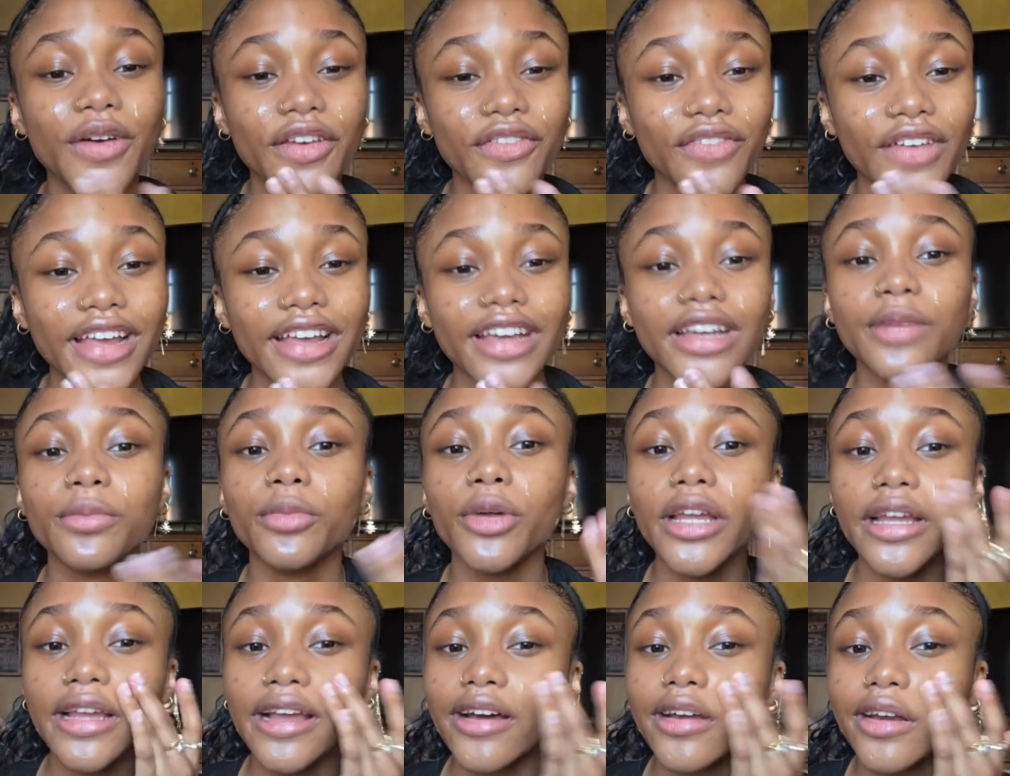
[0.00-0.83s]
So if I
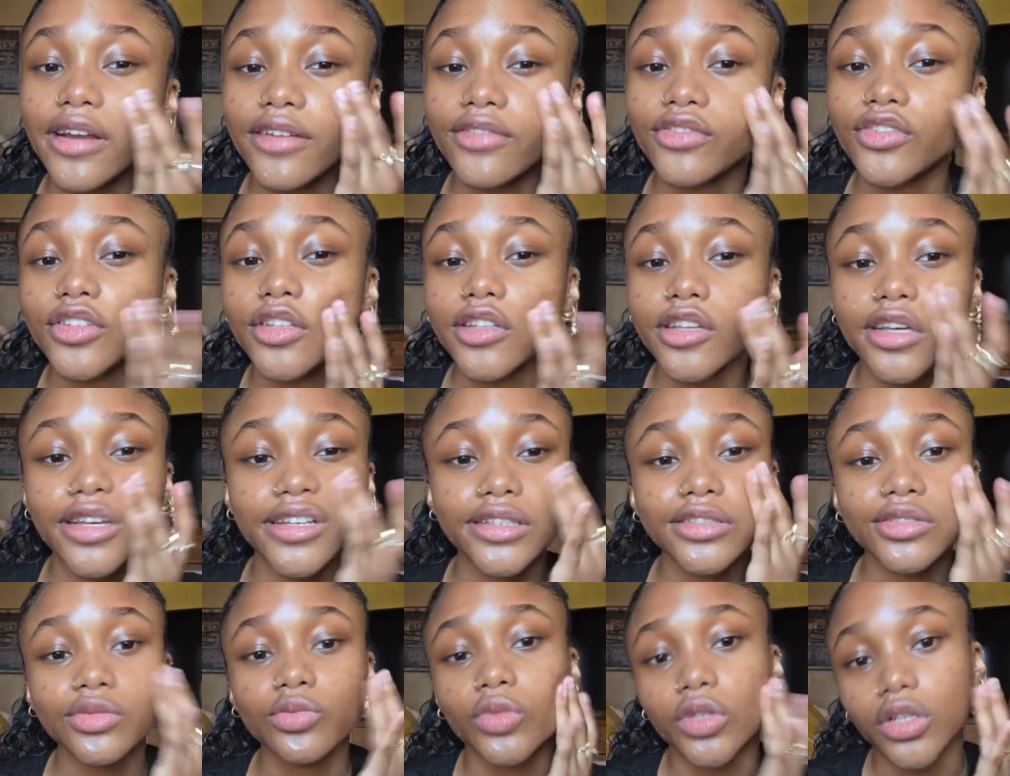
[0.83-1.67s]
get a breakout after
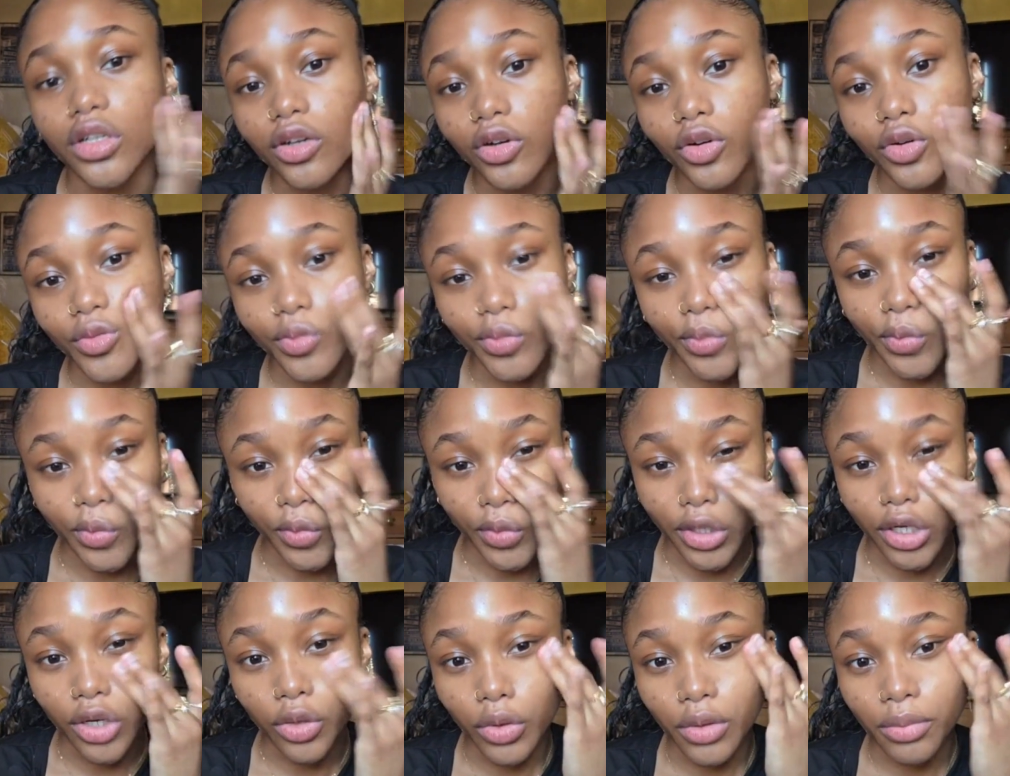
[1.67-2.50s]
this, you know
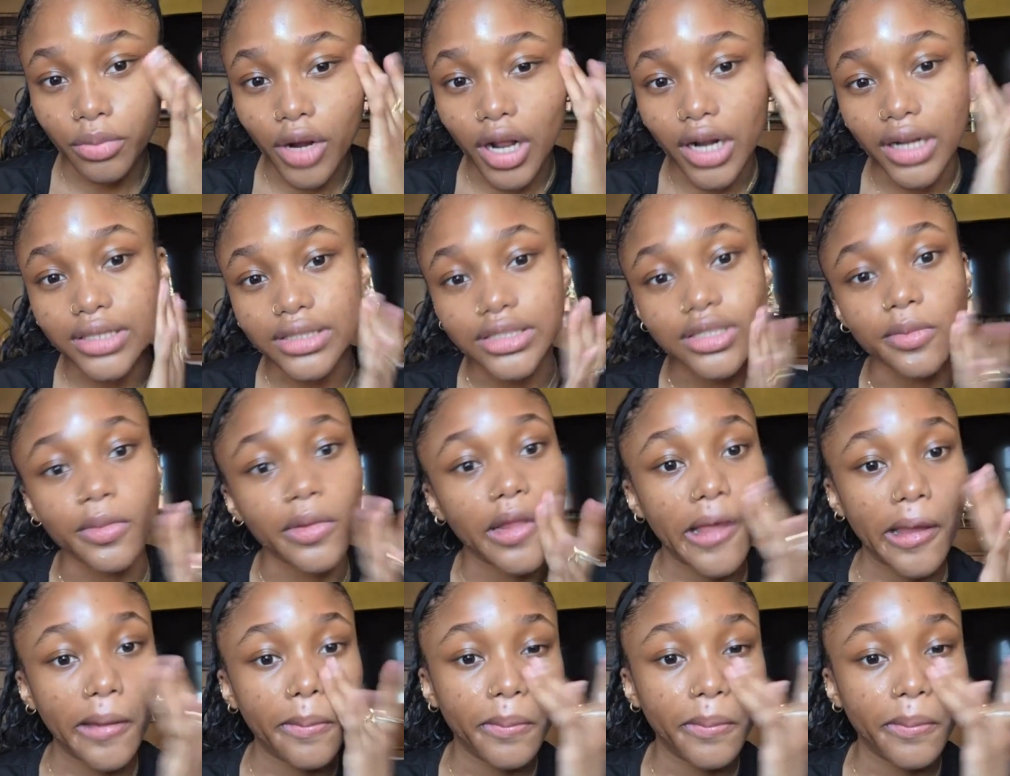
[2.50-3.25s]
what product to